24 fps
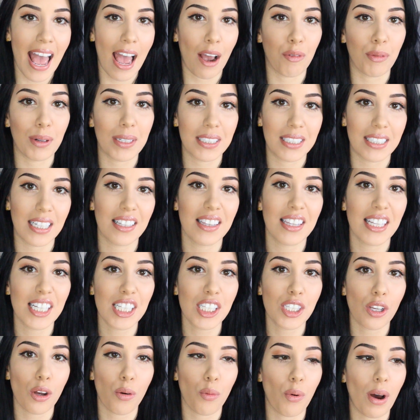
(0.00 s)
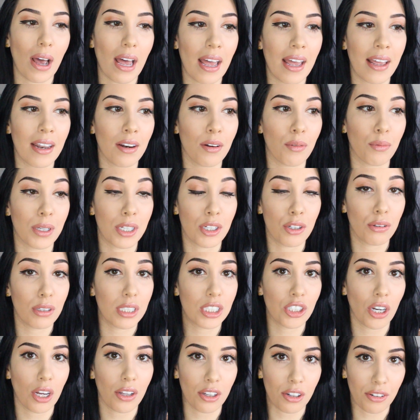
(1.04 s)
and we did this when we knew
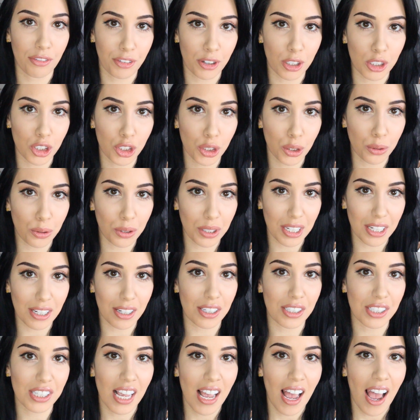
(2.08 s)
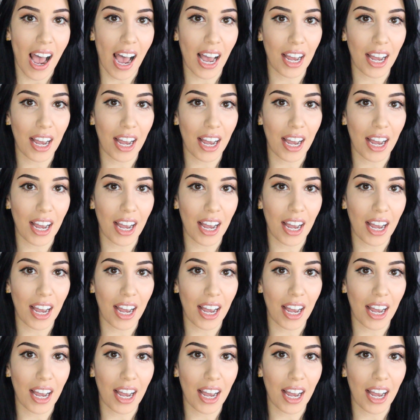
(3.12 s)
each other for 2 years.